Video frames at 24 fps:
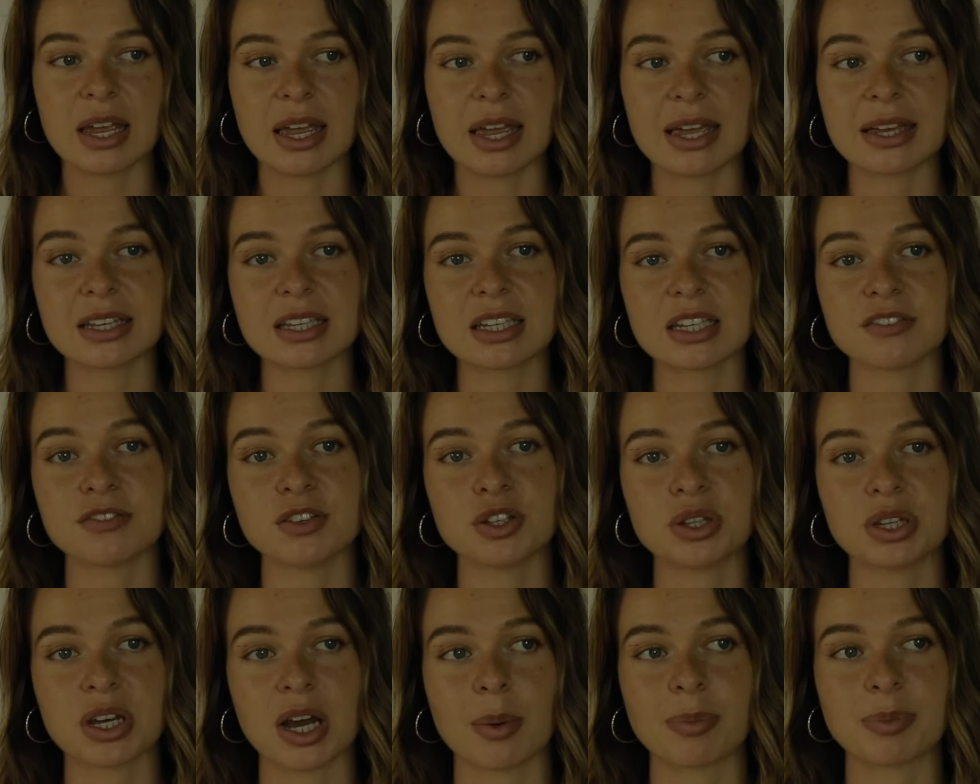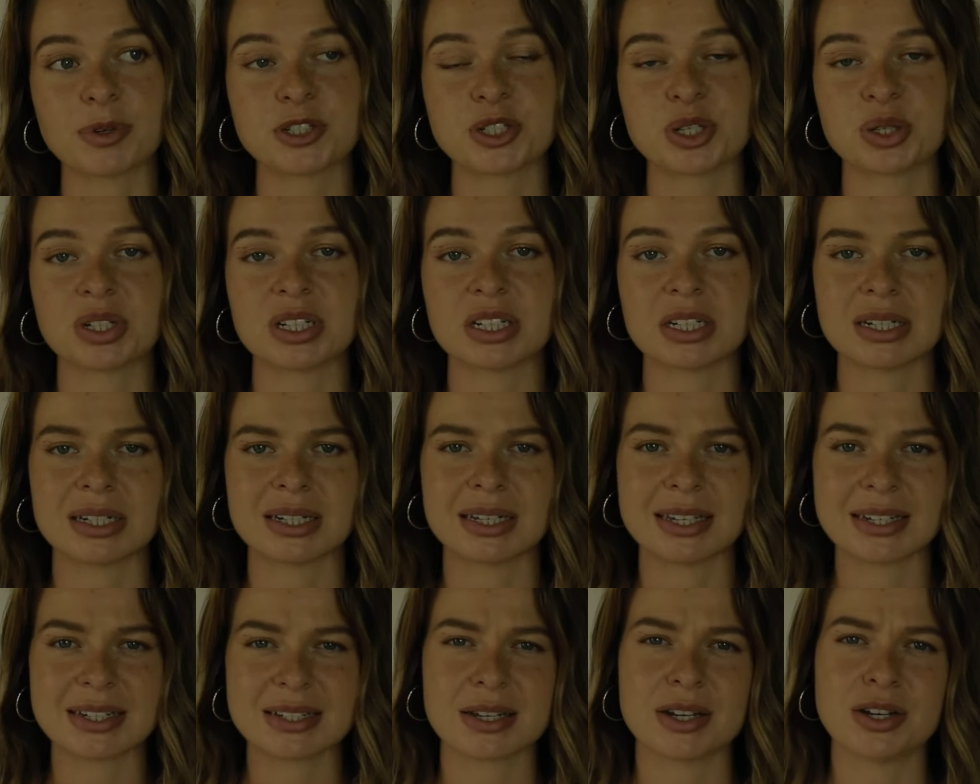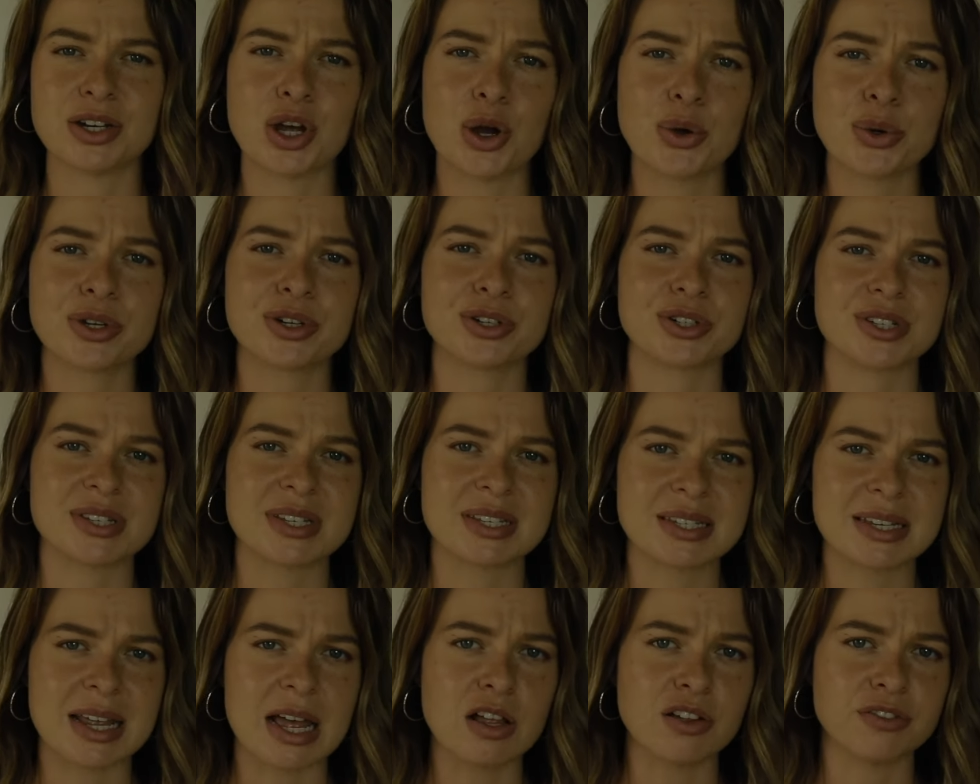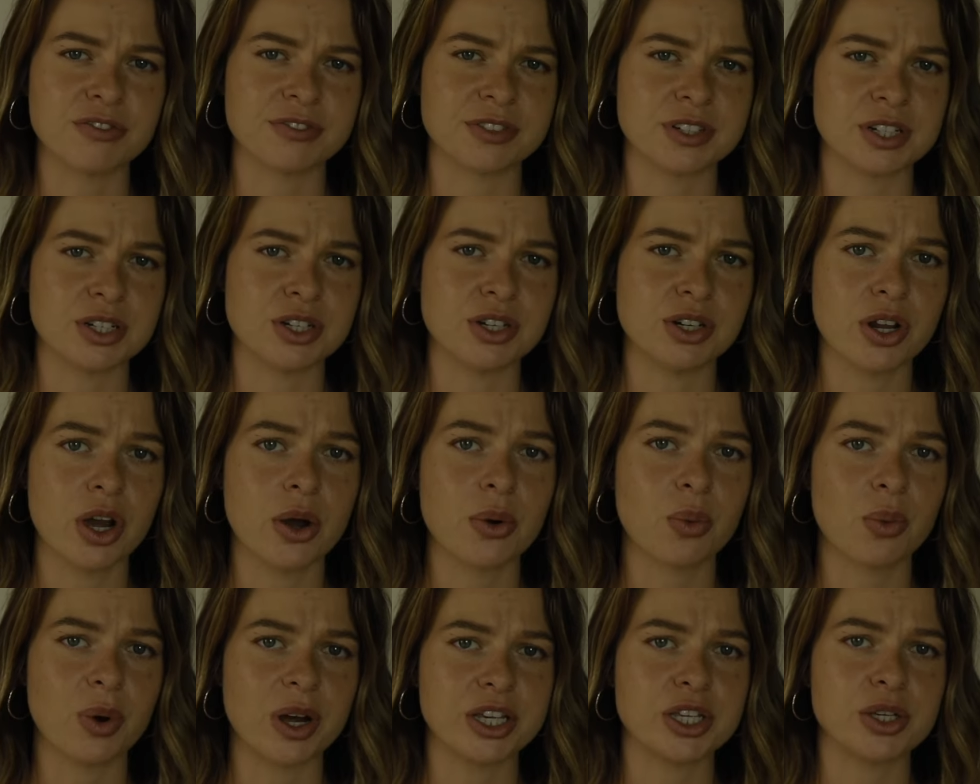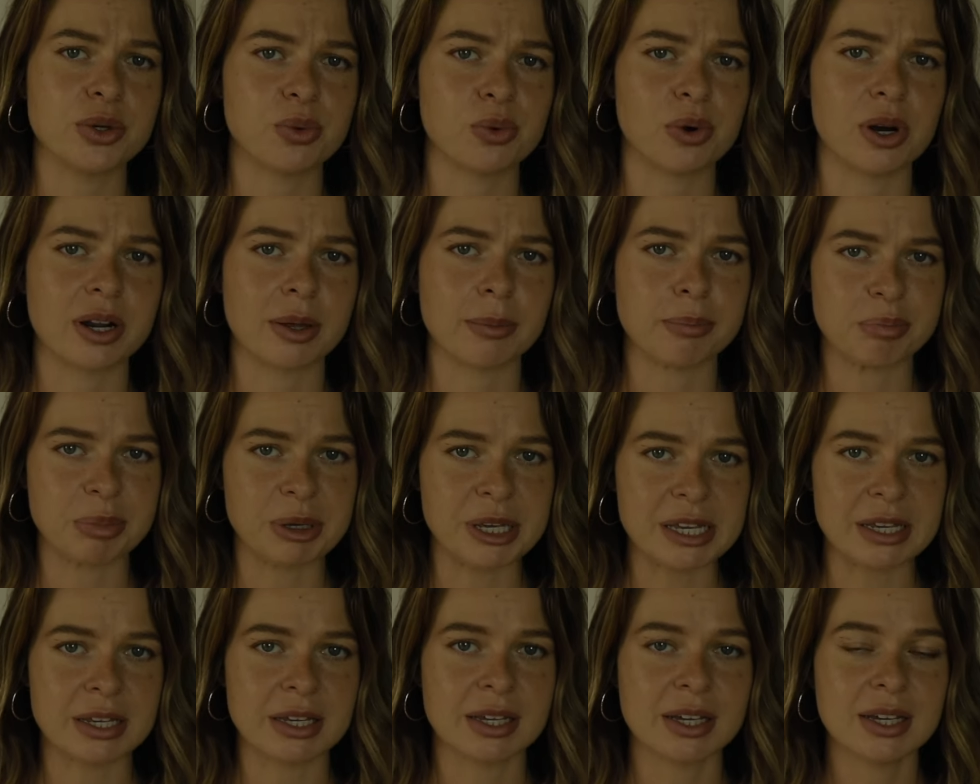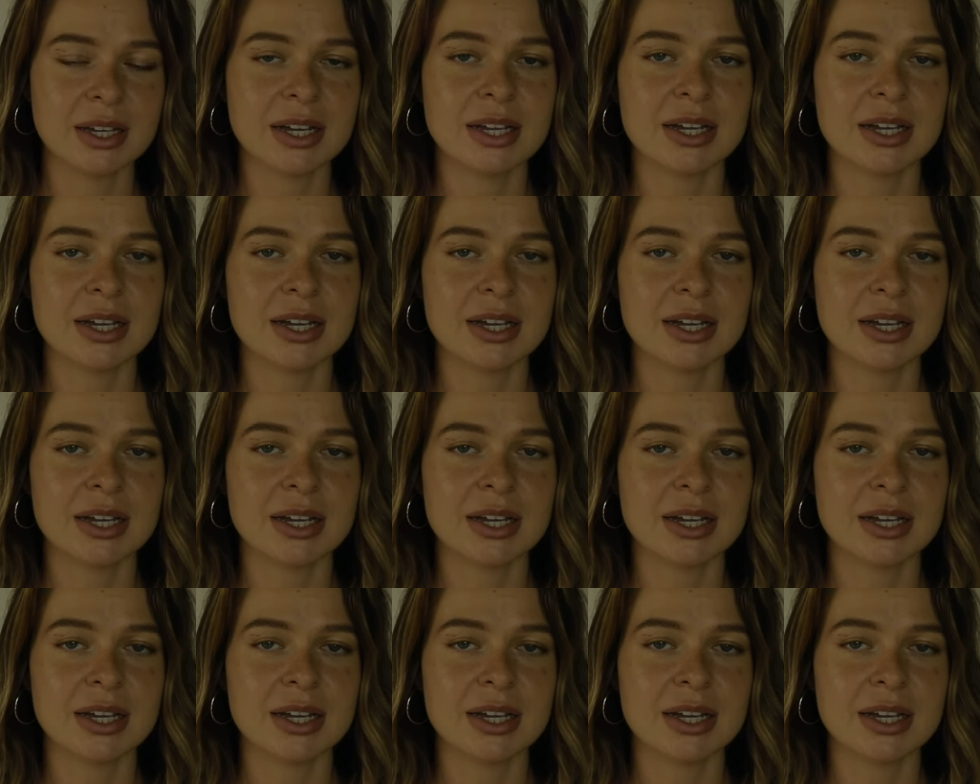and give you the opportunity to get to know yourself to know what you want to be